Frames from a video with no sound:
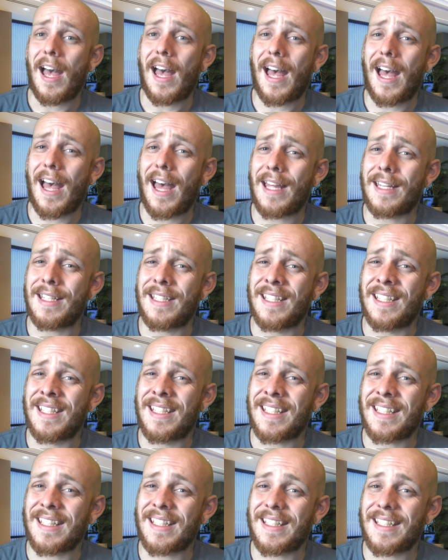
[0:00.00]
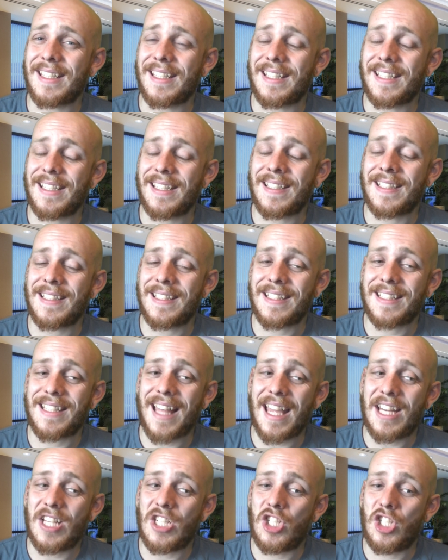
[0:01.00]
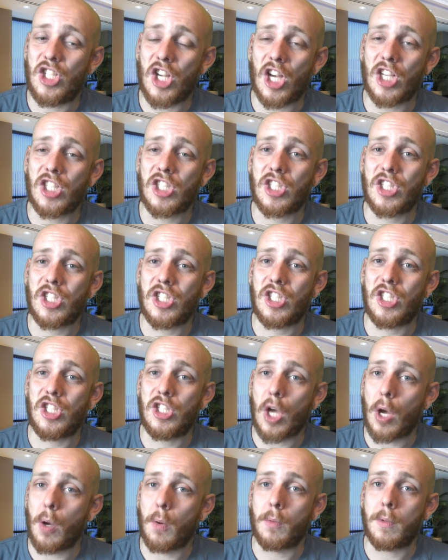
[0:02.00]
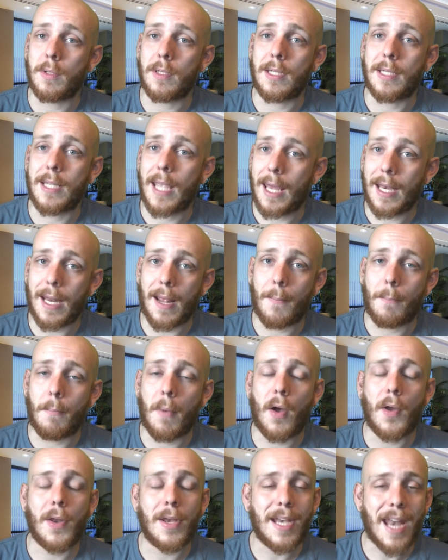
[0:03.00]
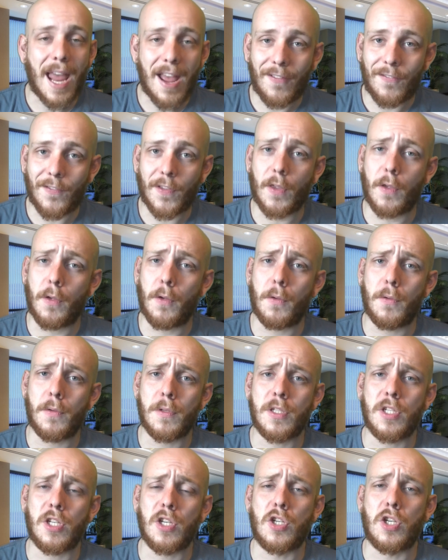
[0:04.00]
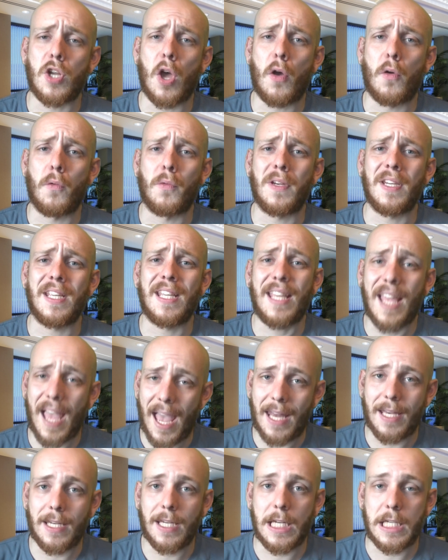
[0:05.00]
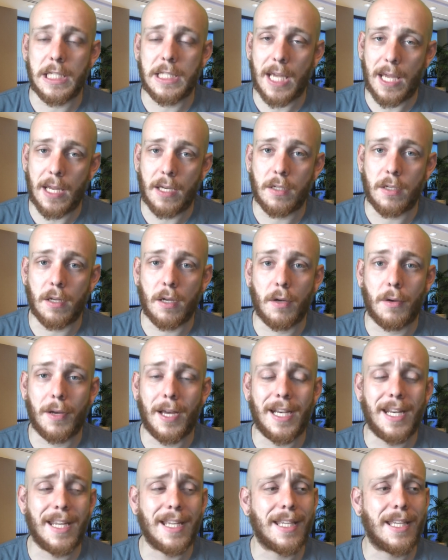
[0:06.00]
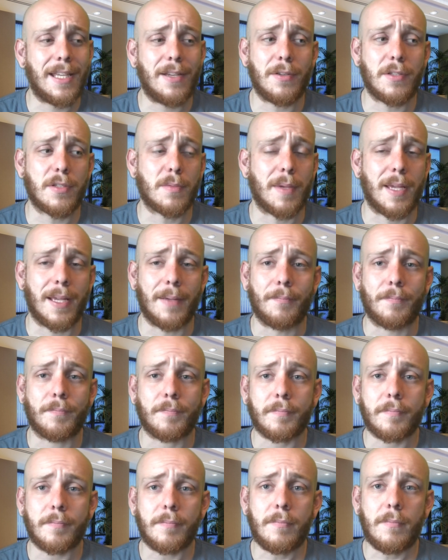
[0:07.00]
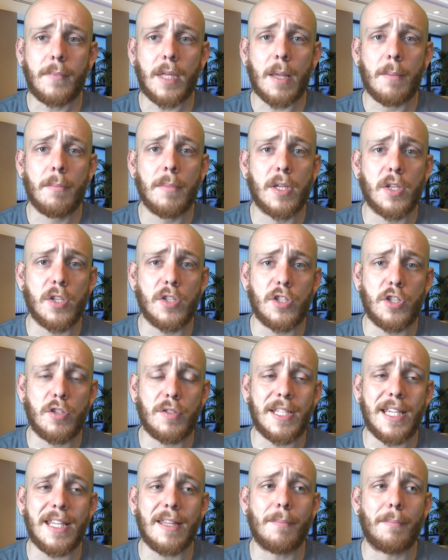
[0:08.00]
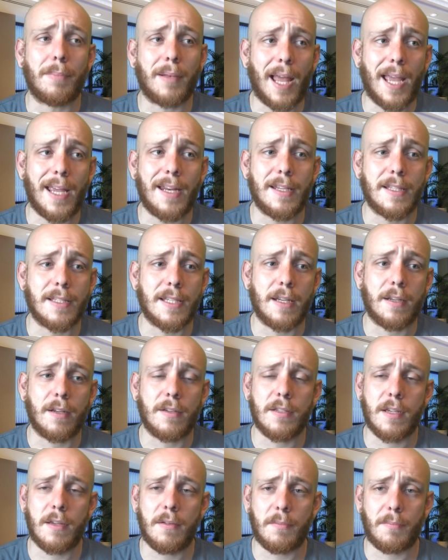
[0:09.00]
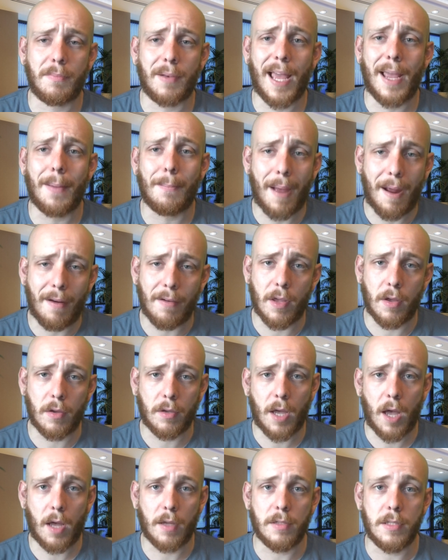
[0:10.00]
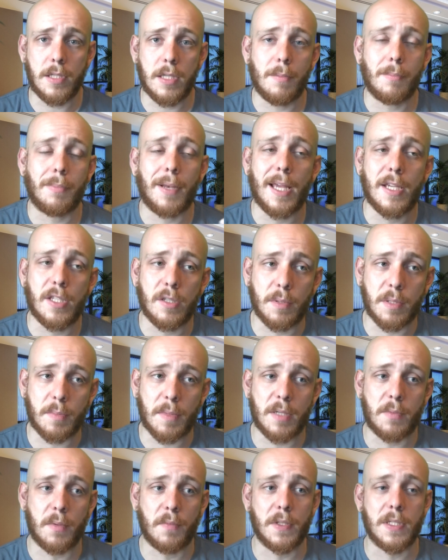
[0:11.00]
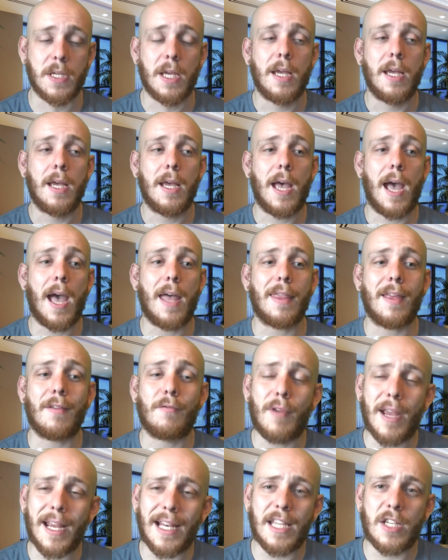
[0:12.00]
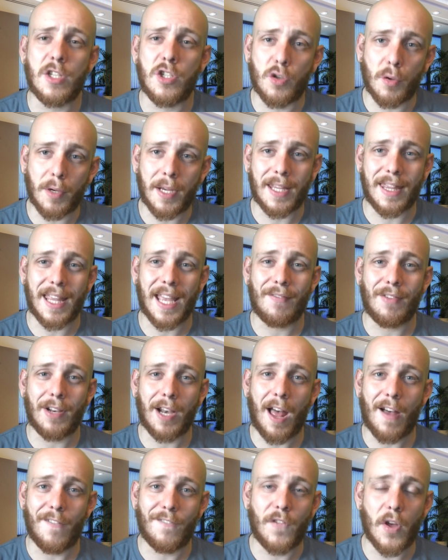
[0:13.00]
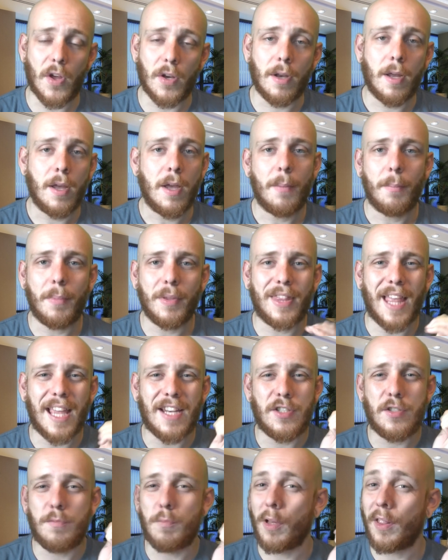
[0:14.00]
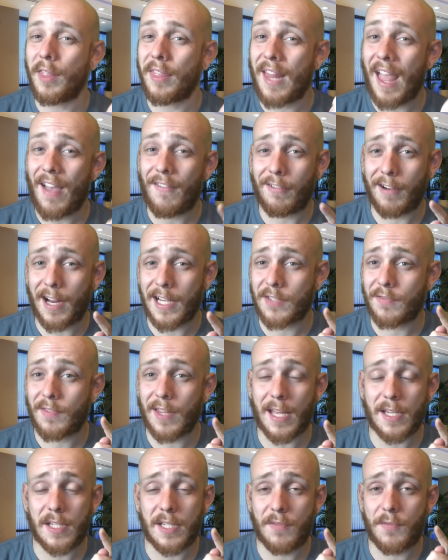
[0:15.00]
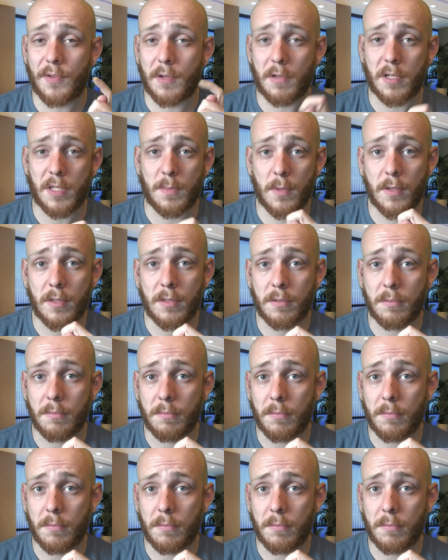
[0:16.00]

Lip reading: and they just don't get it. My nephews don't get Nintendo, and it kills me. Because you see them play Nintendo, you see them play Mario Kart, you see them play Super Smash Bros. And they really enjoy it, they have a lot of fun, but they will never ask for that shit for Christmas.